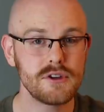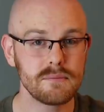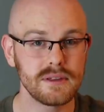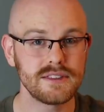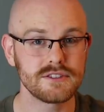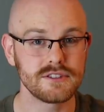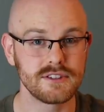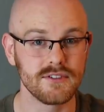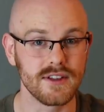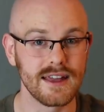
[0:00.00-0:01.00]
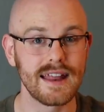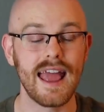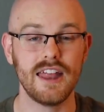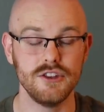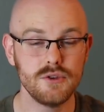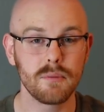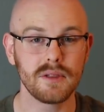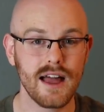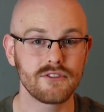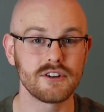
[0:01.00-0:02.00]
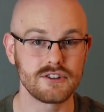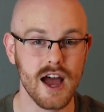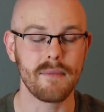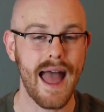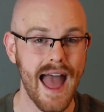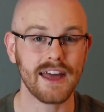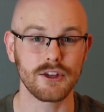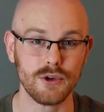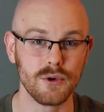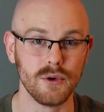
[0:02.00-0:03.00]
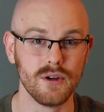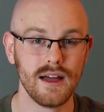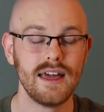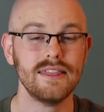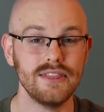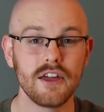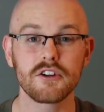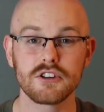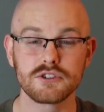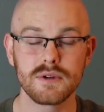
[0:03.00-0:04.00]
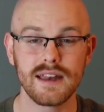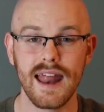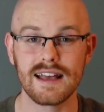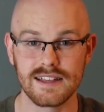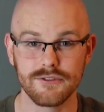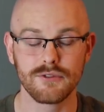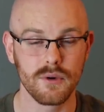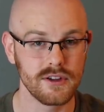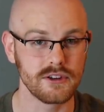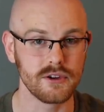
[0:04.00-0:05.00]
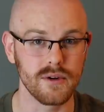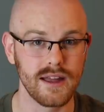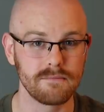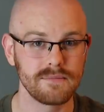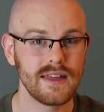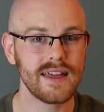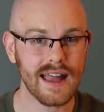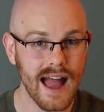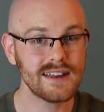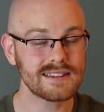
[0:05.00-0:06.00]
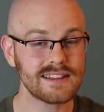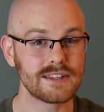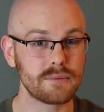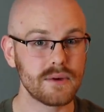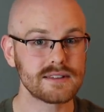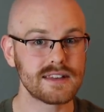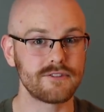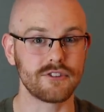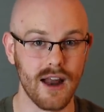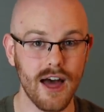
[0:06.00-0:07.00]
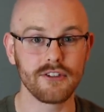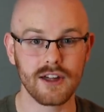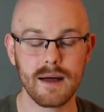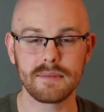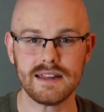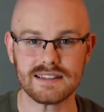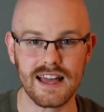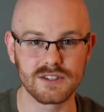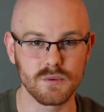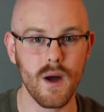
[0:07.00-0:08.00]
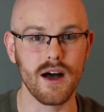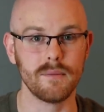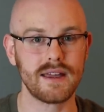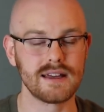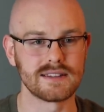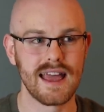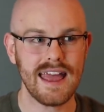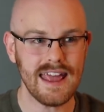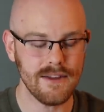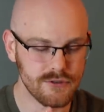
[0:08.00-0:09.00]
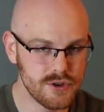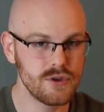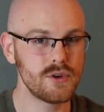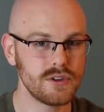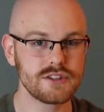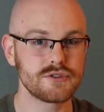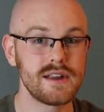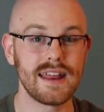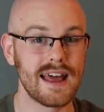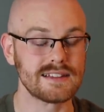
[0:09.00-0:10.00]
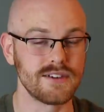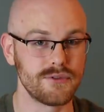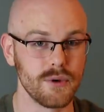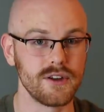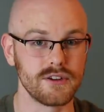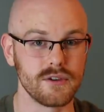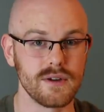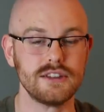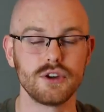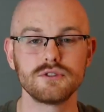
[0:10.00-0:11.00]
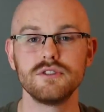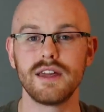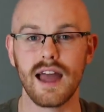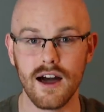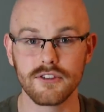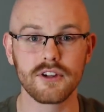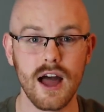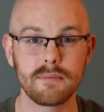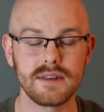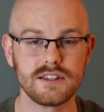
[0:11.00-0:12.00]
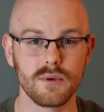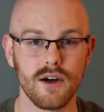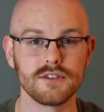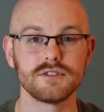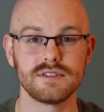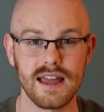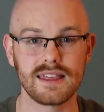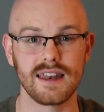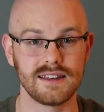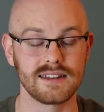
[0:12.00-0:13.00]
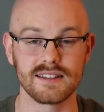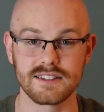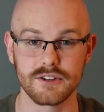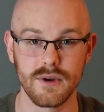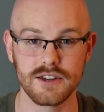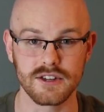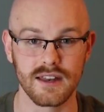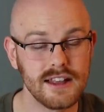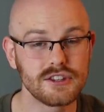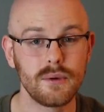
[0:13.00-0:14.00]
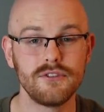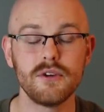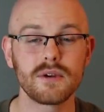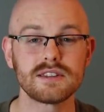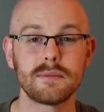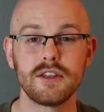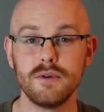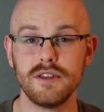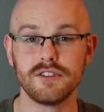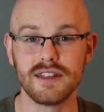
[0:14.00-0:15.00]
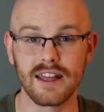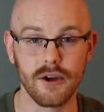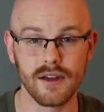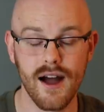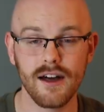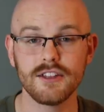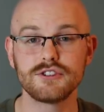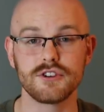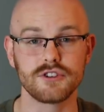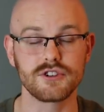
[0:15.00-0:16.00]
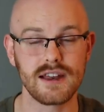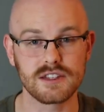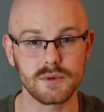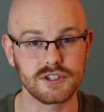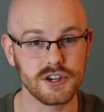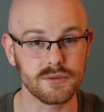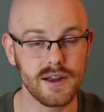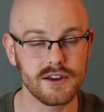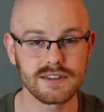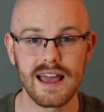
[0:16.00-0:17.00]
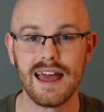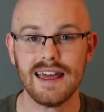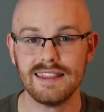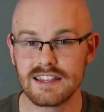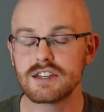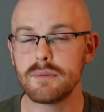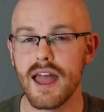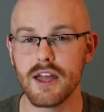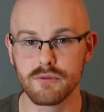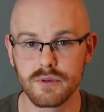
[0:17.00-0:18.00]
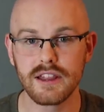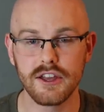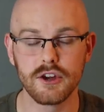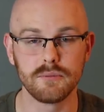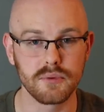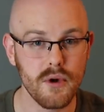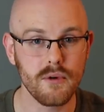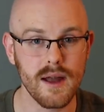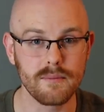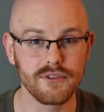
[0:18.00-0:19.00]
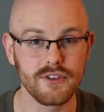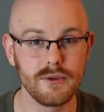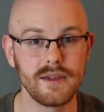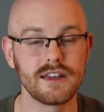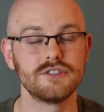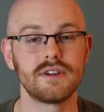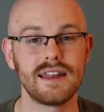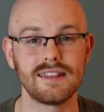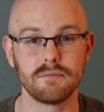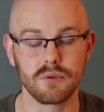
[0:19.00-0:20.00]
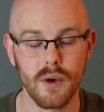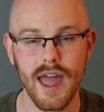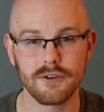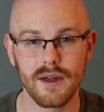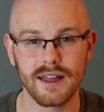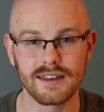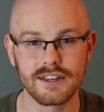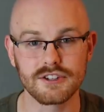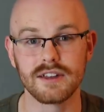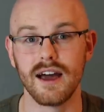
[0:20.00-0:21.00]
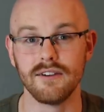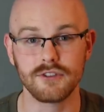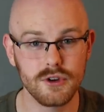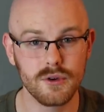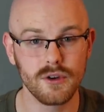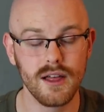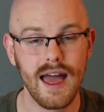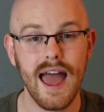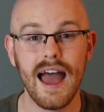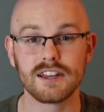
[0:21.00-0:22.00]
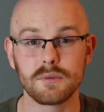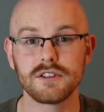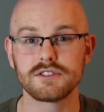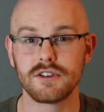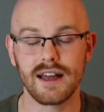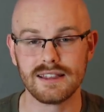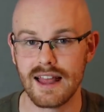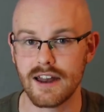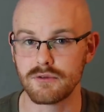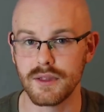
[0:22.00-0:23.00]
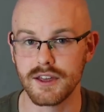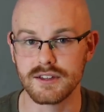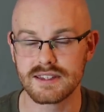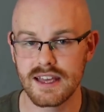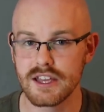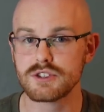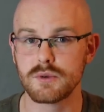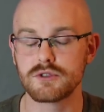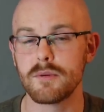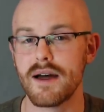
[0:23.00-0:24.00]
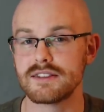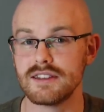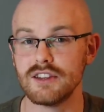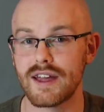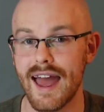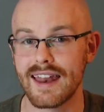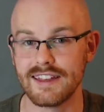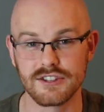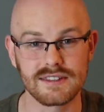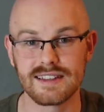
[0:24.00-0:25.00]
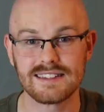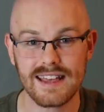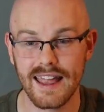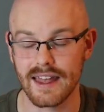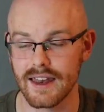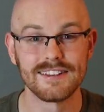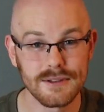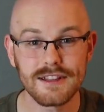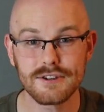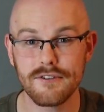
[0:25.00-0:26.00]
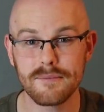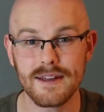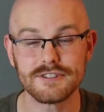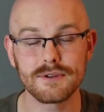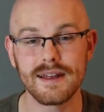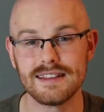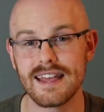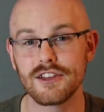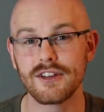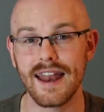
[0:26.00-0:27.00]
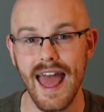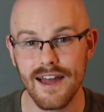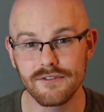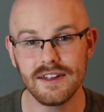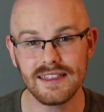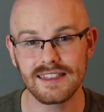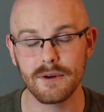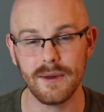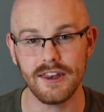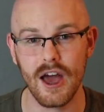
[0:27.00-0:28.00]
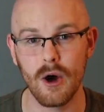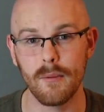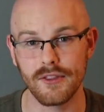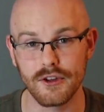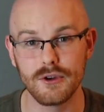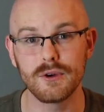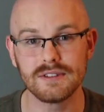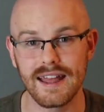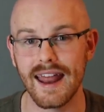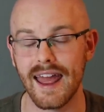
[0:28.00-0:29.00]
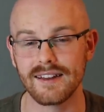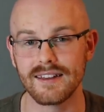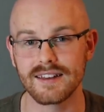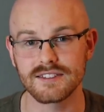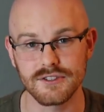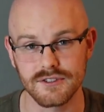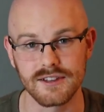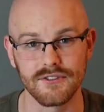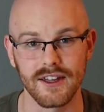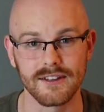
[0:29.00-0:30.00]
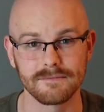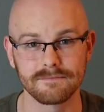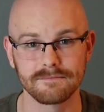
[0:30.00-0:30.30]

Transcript: you complete this certificate and you apply for a job at Google, they're going to treat it as a four-year degree. And that kind of sets the precedent for other companies as well, because if Google is treating it as a four-year degree, don't you think other companies will also take that into consideration? And so if you are somebody who either didn't go to college or you're trying to switch careers, this could be a really good program for you because you're getting the brand recognition of Google, as well as learning a lot of really good skills, which we're about to look at in just a second. So let's go over to my screen and take a look at everything that we know about the Google Data Analytics Certificate.